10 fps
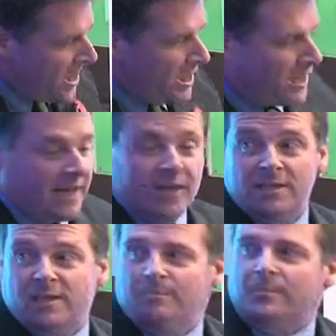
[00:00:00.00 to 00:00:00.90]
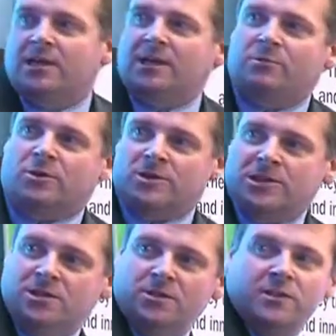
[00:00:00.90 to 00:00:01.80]
In Canada, I came across
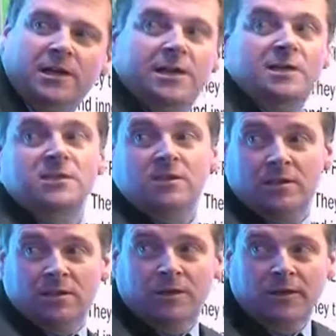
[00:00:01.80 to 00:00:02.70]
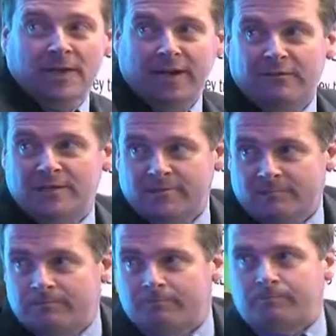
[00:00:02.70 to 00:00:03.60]
these two guys on the left.
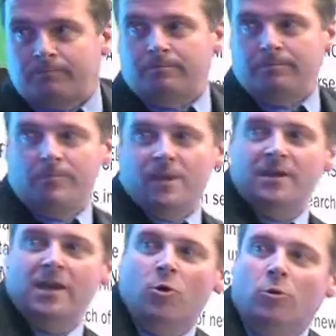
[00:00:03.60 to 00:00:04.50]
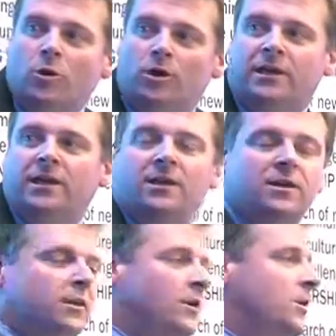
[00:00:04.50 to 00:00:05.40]
They were
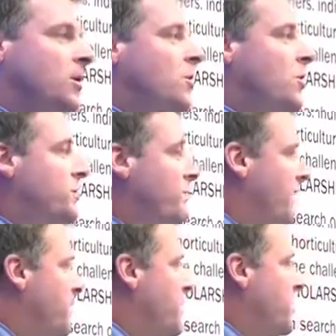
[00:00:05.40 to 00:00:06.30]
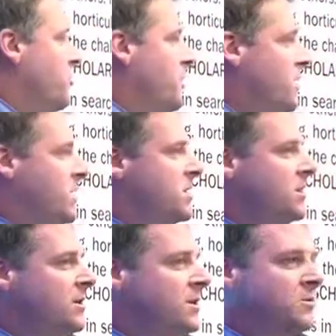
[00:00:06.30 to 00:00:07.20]
working on developing
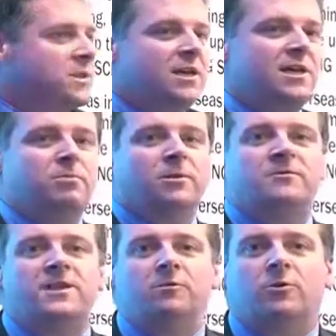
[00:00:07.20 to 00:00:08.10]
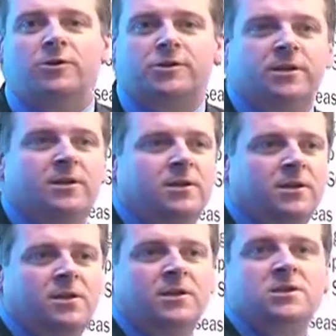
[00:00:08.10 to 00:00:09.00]
equipment that was capable of dewatering
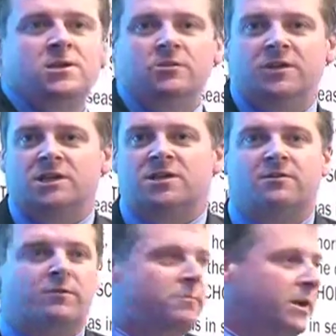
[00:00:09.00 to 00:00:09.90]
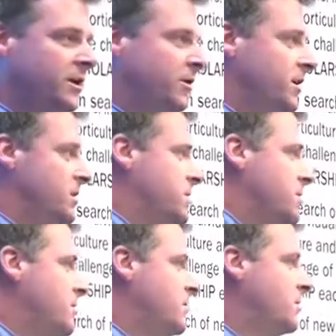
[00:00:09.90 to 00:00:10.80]
slurries from pig units,
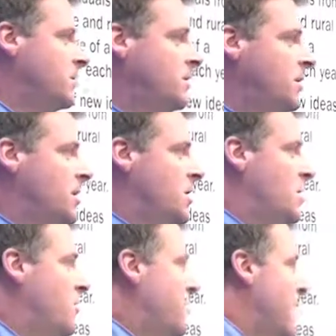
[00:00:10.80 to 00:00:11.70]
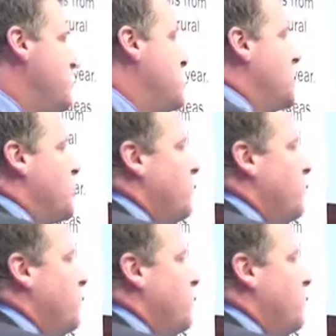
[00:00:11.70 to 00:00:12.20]
of then